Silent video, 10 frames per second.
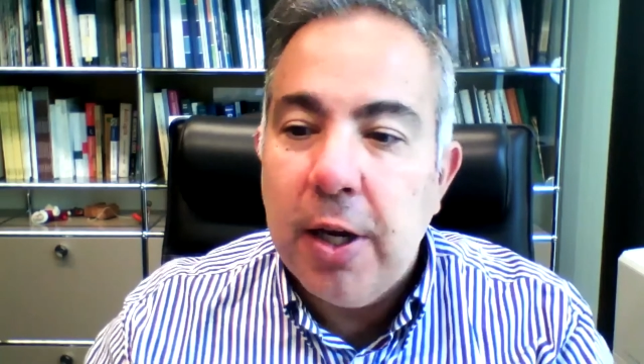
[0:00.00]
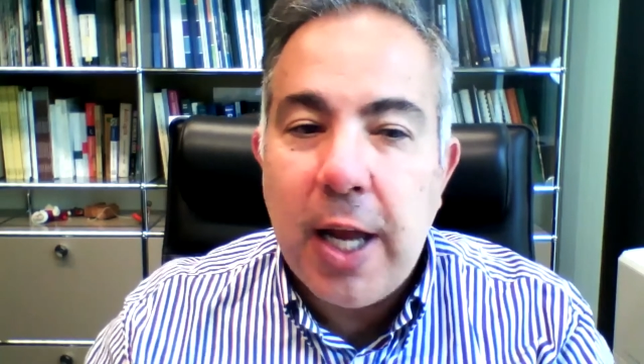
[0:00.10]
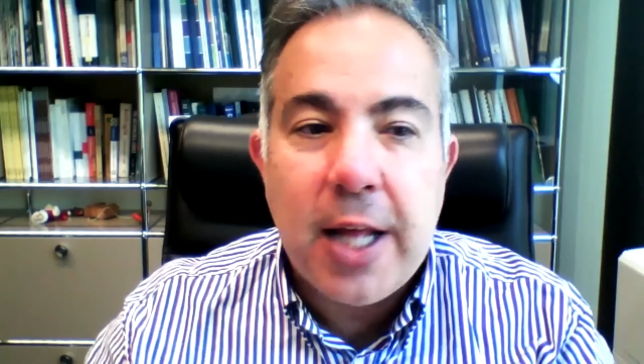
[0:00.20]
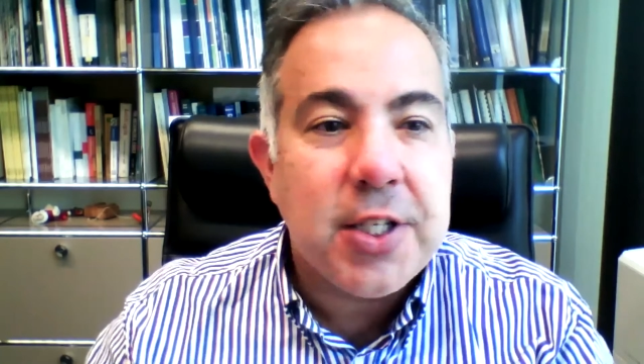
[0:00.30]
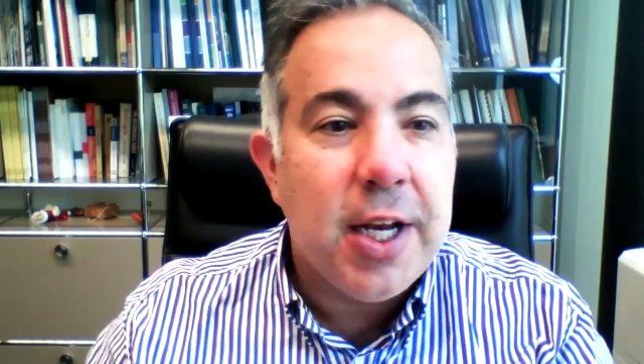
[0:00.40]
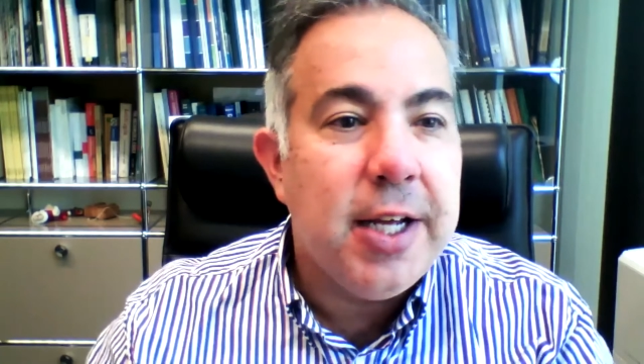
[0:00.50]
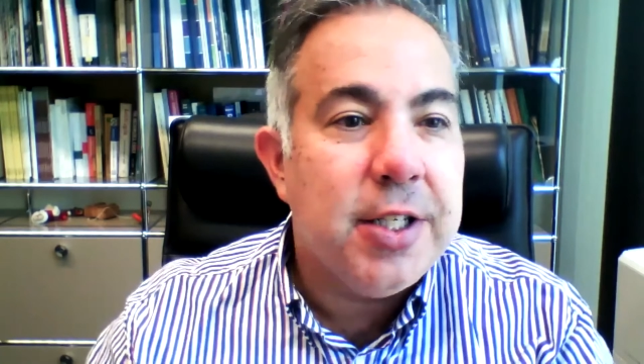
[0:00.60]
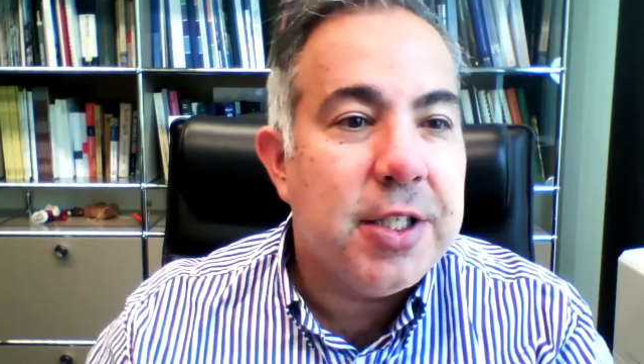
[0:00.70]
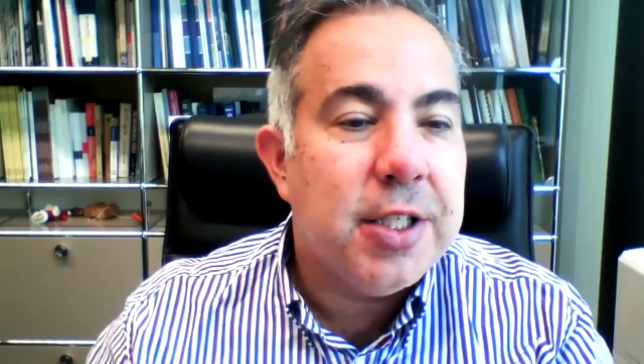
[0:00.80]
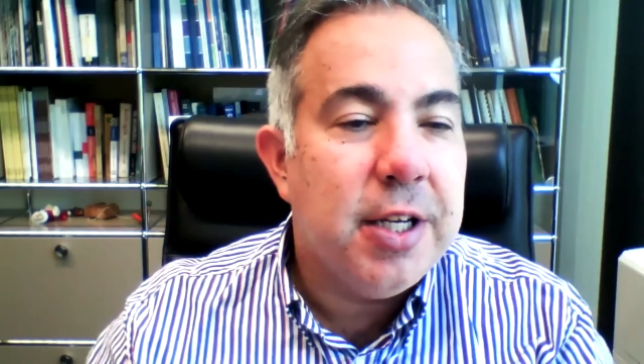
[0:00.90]

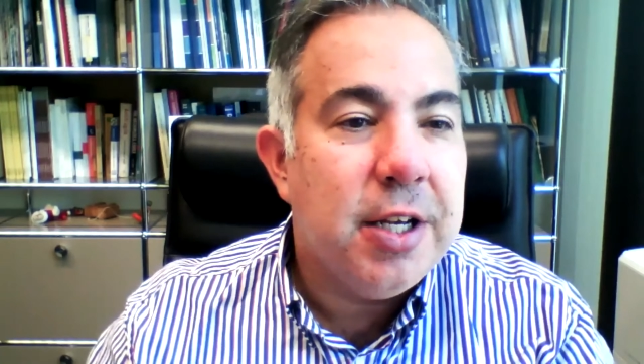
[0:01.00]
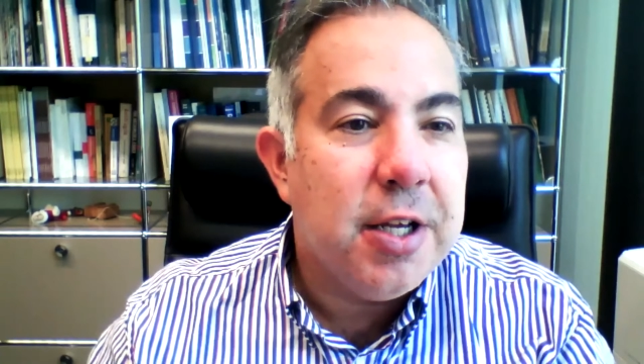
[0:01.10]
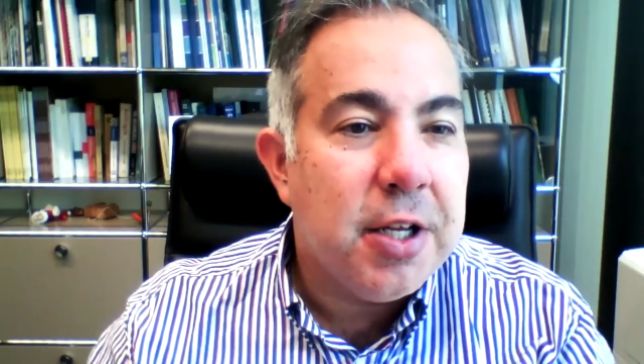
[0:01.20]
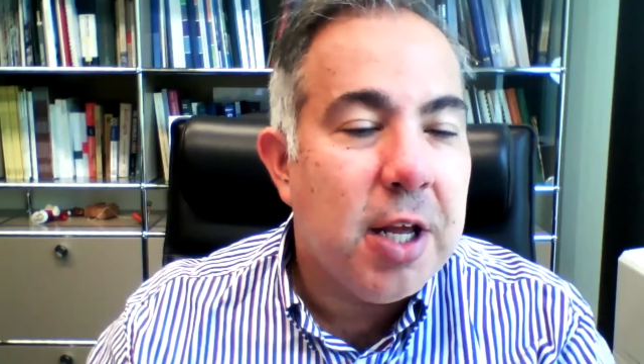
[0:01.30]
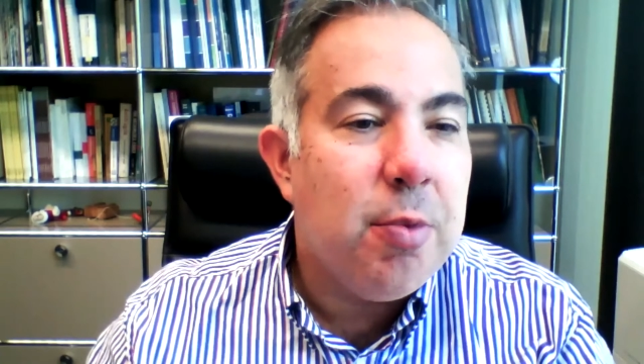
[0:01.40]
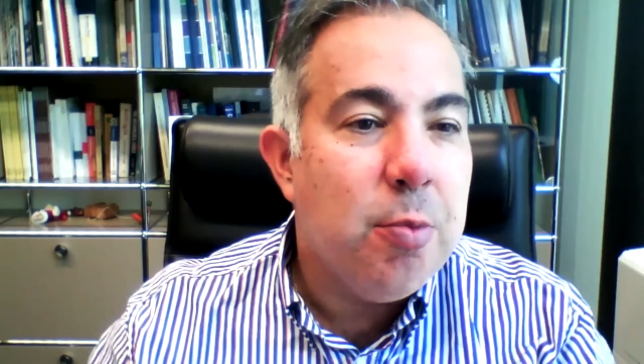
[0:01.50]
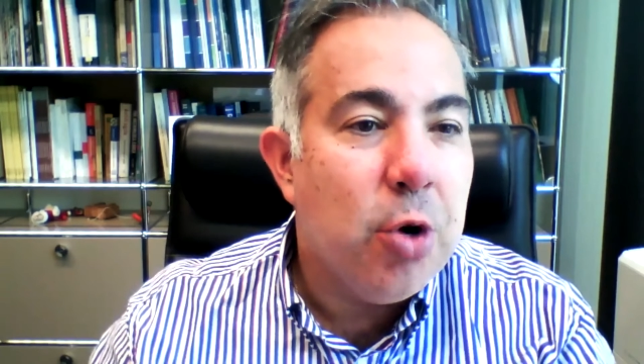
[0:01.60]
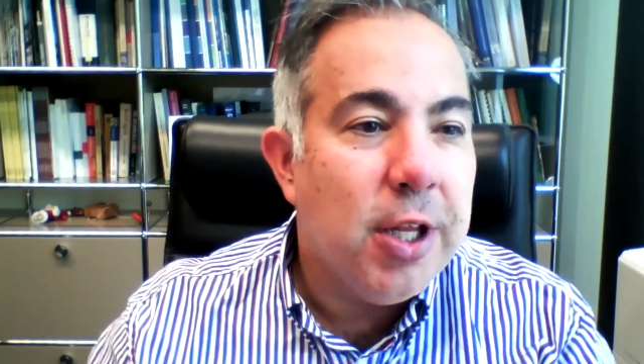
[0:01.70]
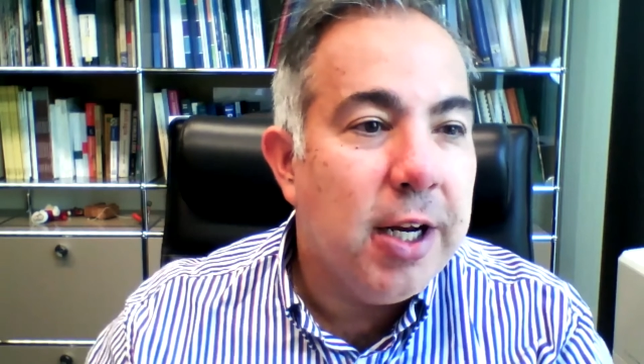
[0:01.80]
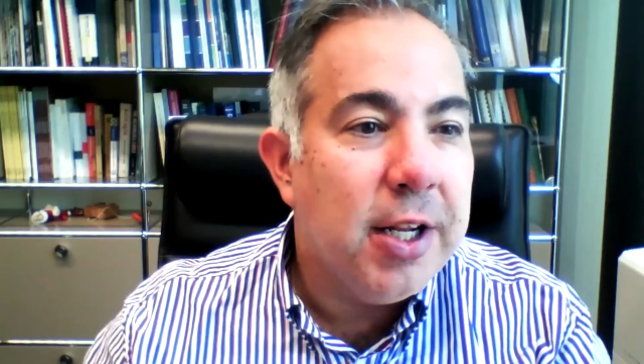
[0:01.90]
landslides can be
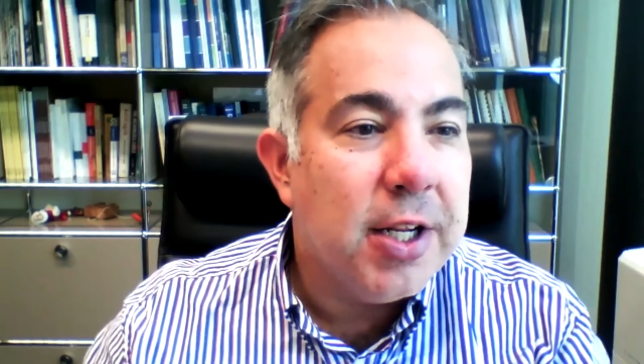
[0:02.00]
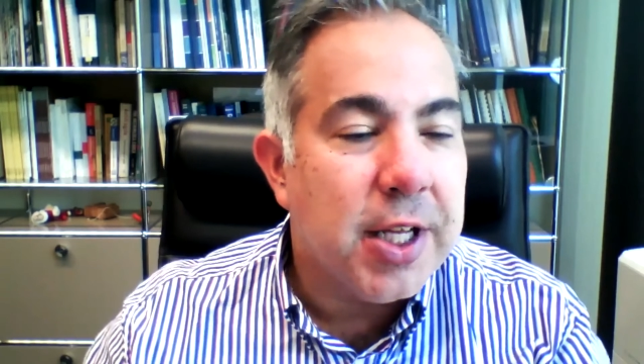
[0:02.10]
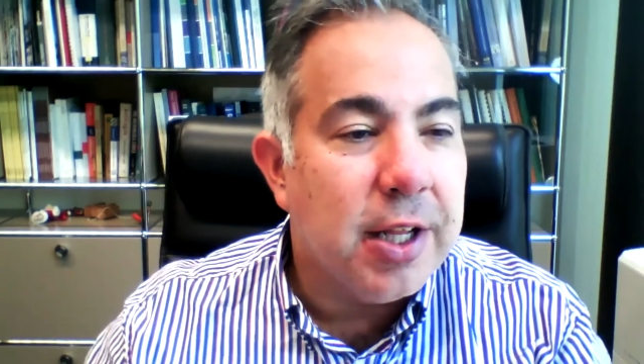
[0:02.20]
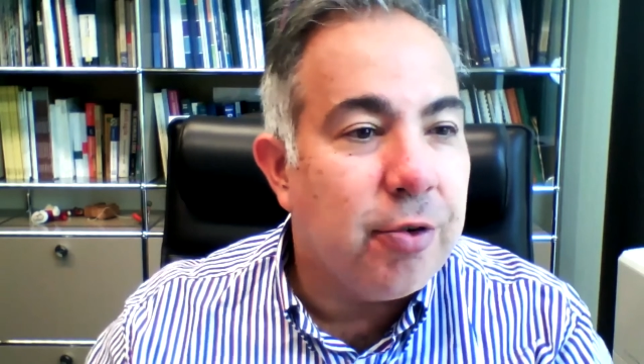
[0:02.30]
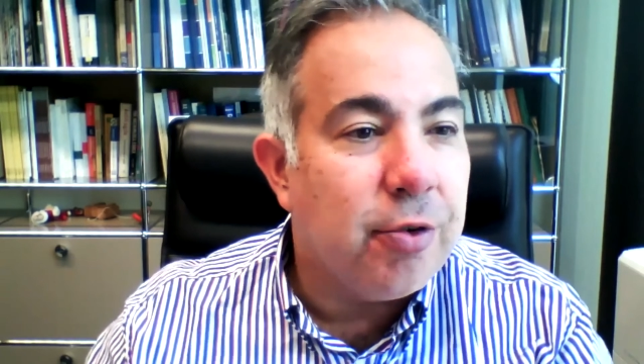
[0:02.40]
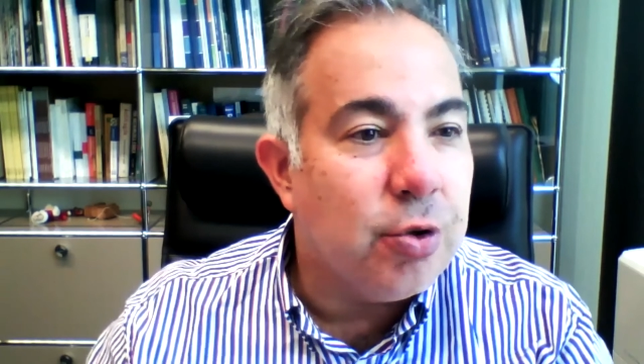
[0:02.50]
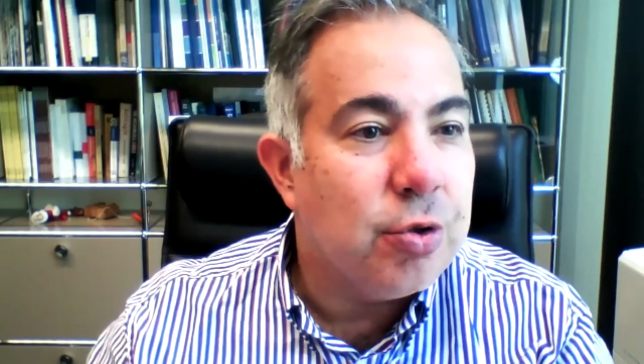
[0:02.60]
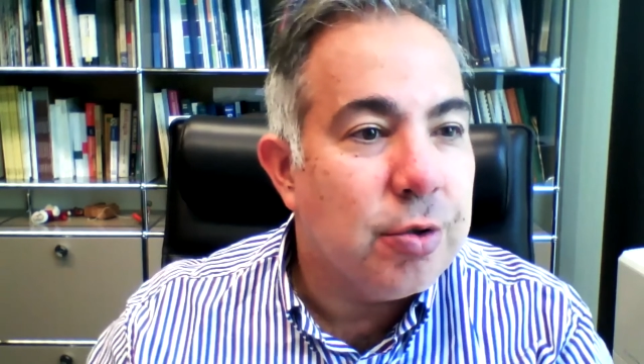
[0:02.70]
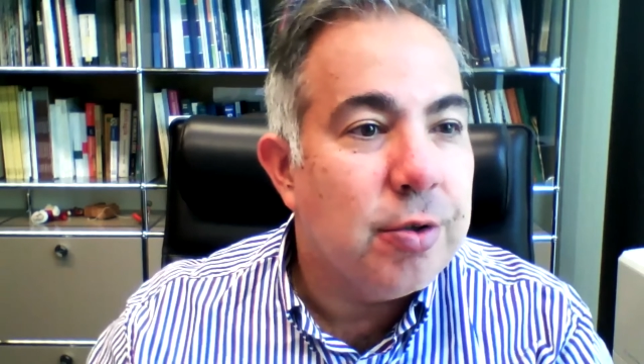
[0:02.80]
modeled in a centrifuge.